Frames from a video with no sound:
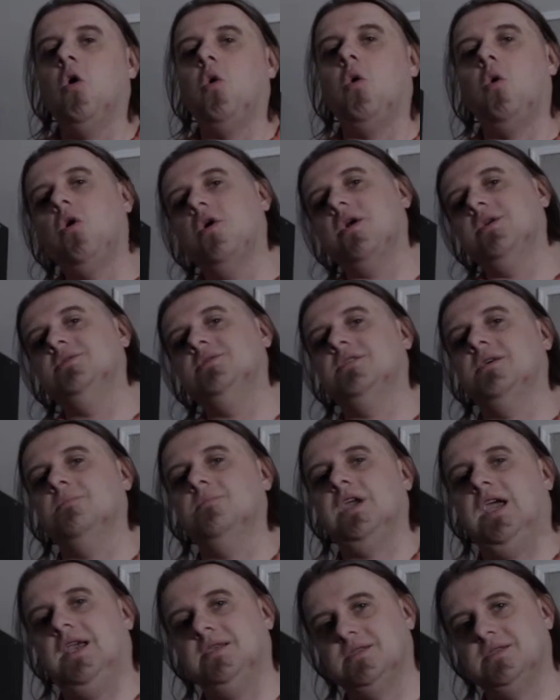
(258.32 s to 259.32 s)
Or in
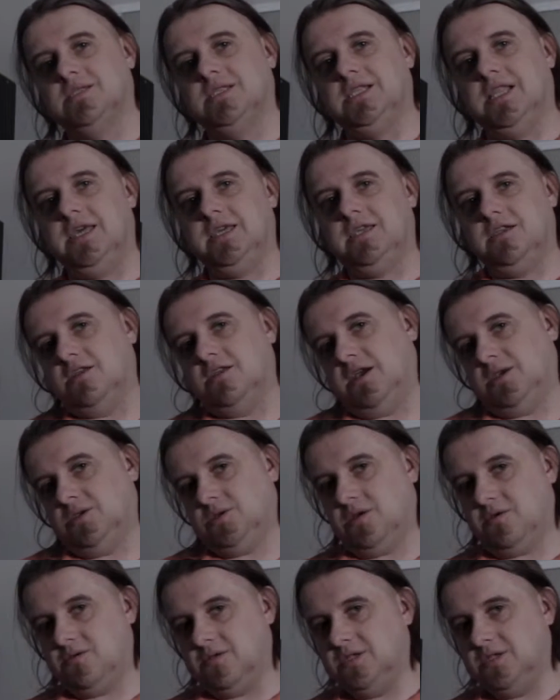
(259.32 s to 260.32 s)
some cases, like in I
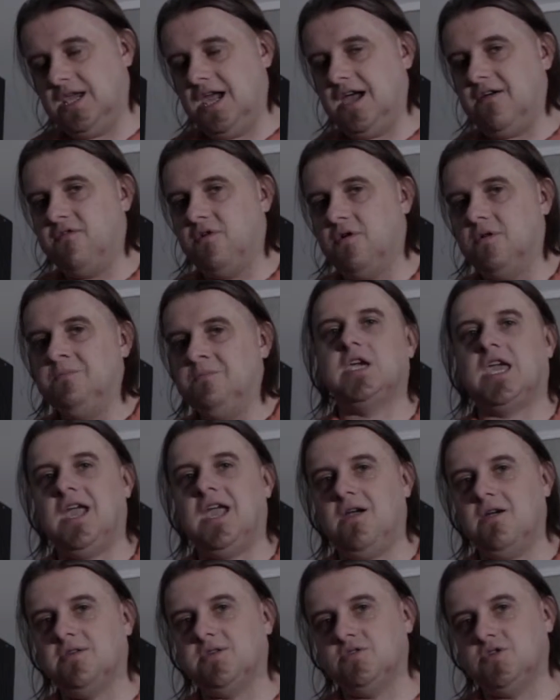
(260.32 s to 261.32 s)
Saw the Devil, the
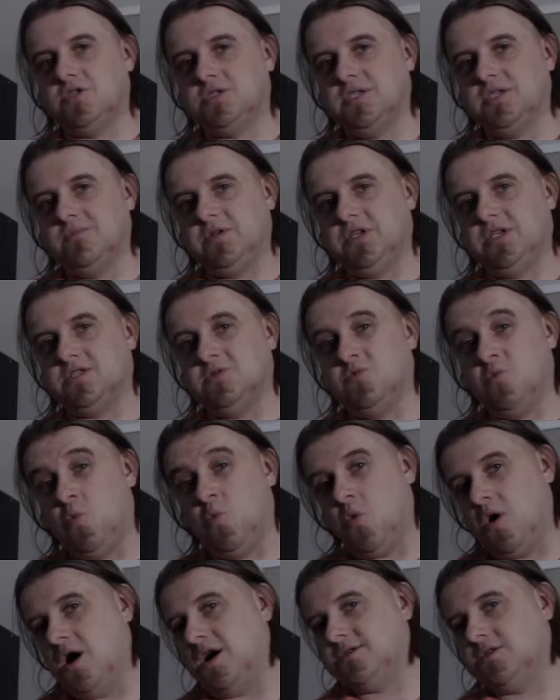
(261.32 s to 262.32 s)
character just simply
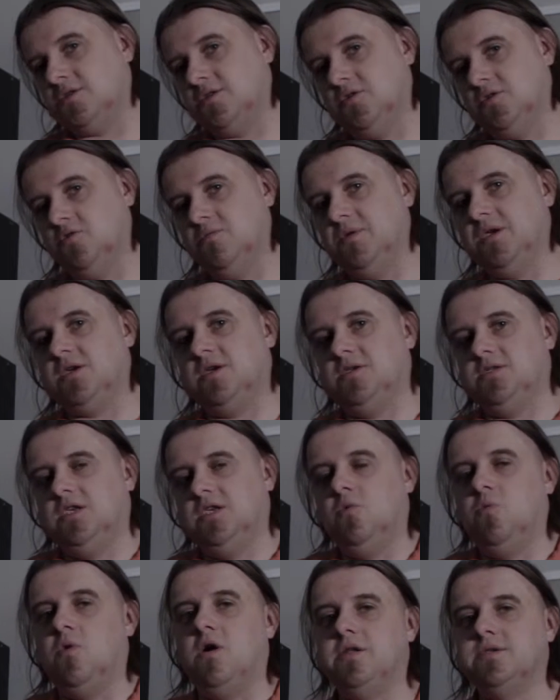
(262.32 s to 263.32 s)
doesn't want to because
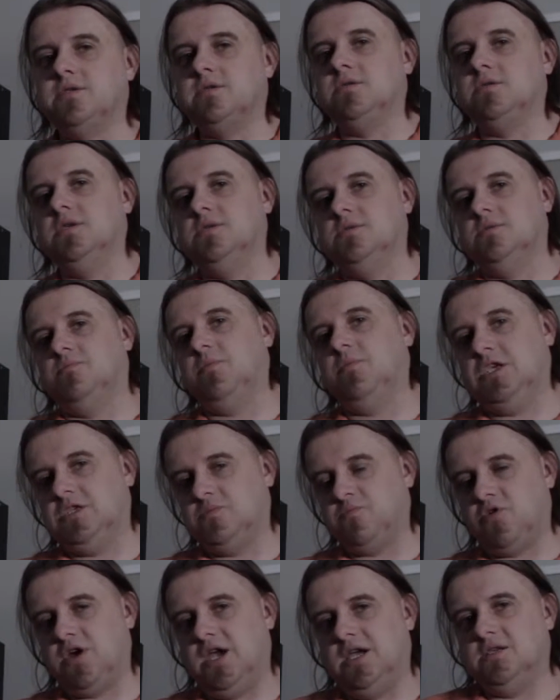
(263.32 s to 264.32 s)
he wants his
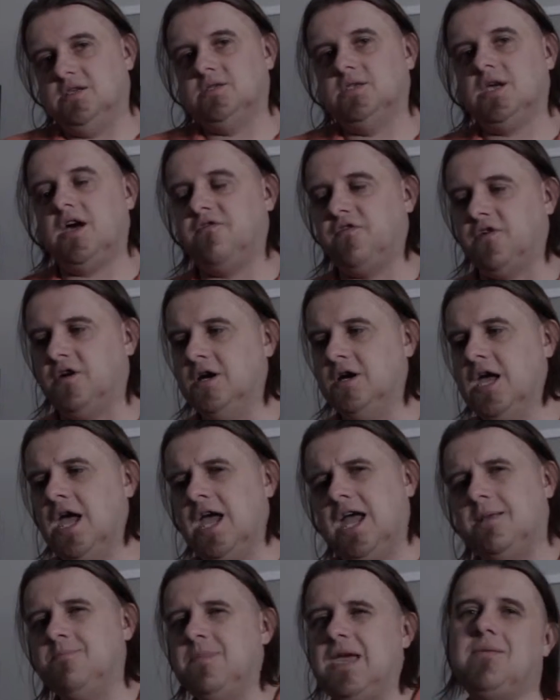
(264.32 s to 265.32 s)
prey to suffer.
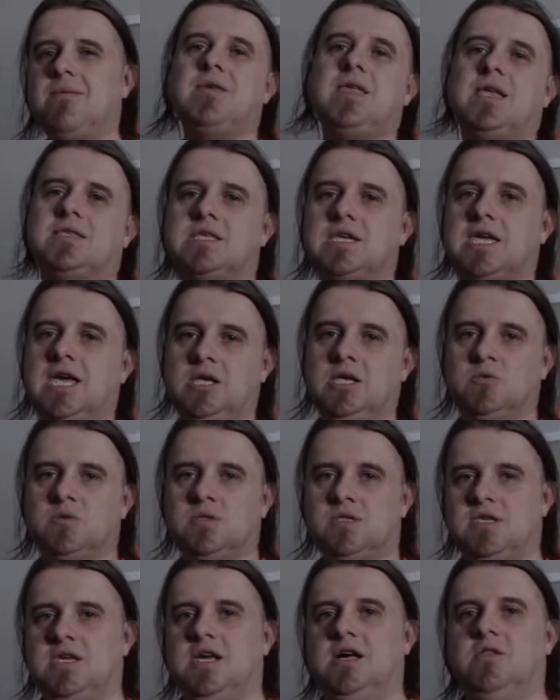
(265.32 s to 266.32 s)
And maybe that's the case
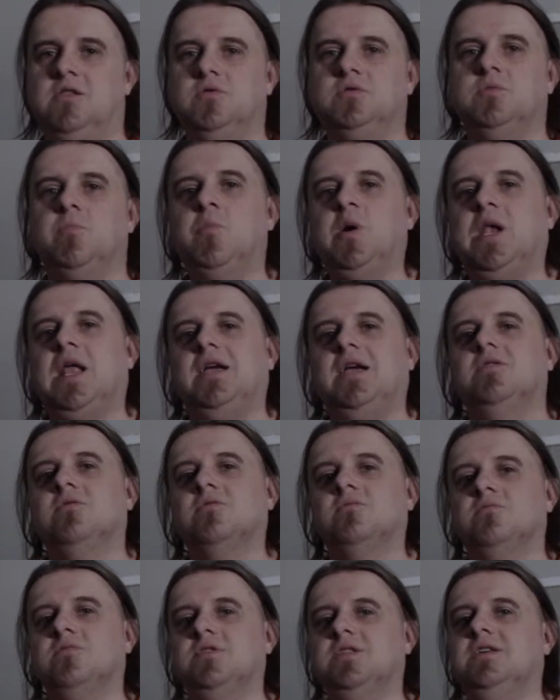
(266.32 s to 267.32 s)
with The Gallows, but I
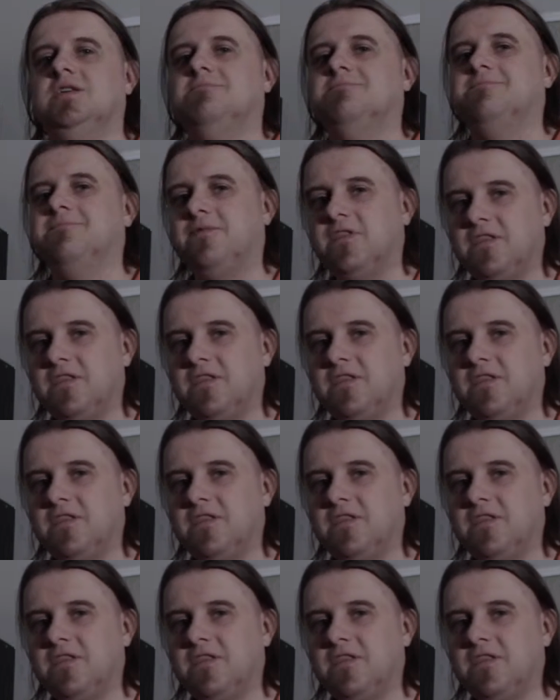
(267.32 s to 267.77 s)
don't really